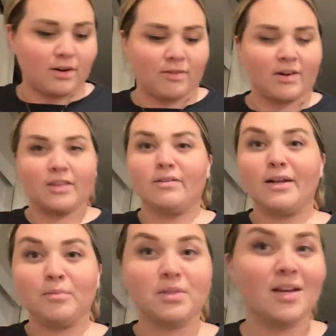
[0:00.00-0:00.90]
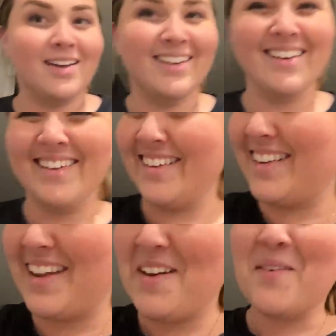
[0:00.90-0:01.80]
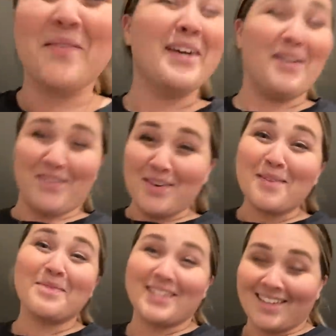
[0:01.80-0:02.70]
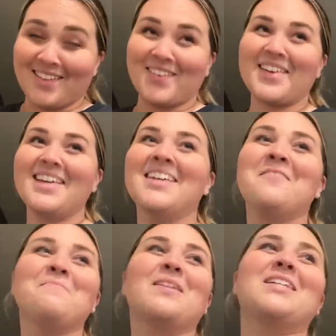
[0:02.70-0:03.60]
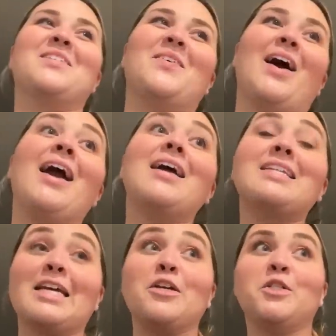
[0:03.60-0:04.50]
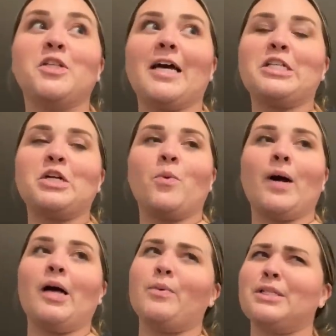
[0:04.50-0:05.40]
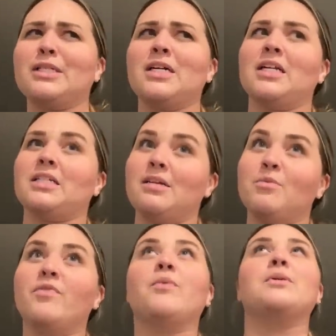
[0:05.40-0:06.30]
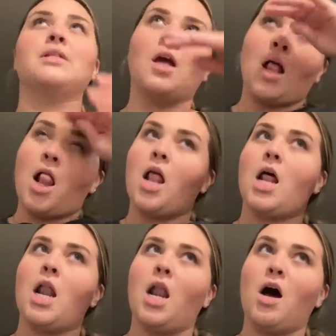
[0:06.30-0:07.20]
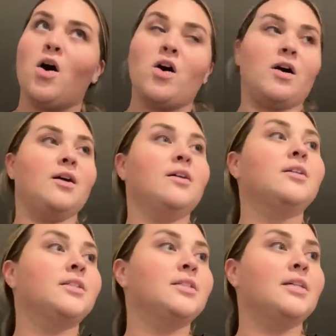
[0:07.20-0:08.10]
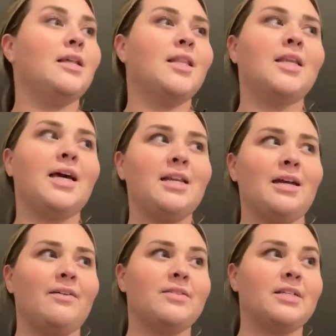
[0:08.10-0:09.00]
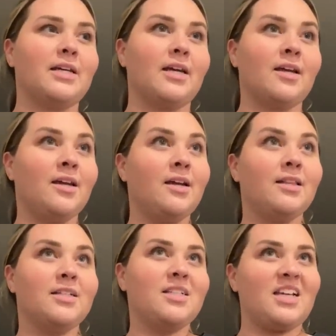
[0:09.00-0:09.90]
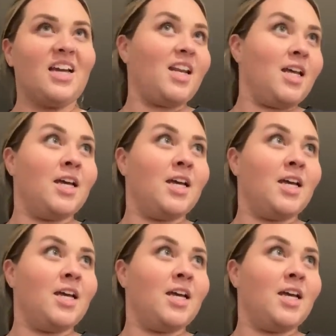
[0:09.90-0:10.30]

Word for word: I forgot their names. Whatever, you know what I'm saying though. Okay, so I had to get used to that. It took a while, which is good because that movie was long. And then the ending, I was like, this is the end?